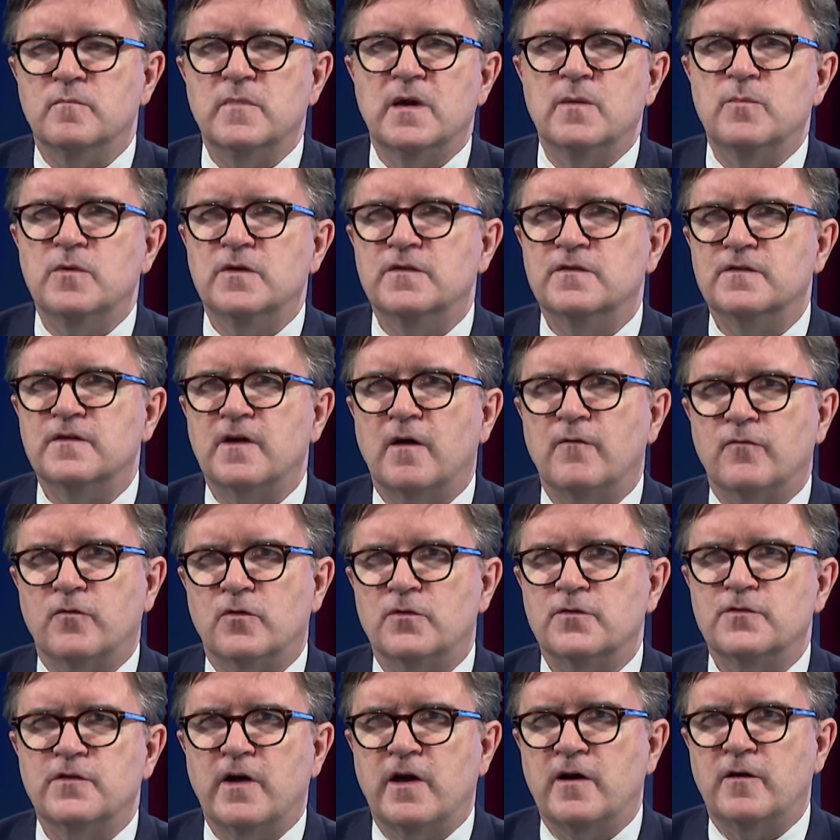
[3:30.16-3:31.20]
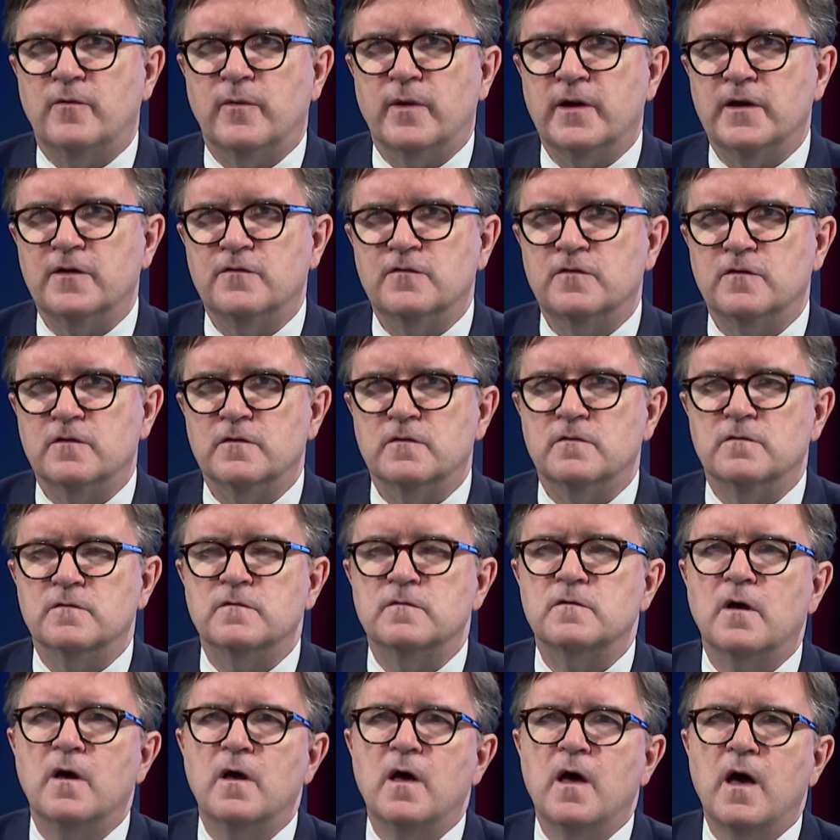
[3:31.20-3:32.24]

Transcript: maybe several generations,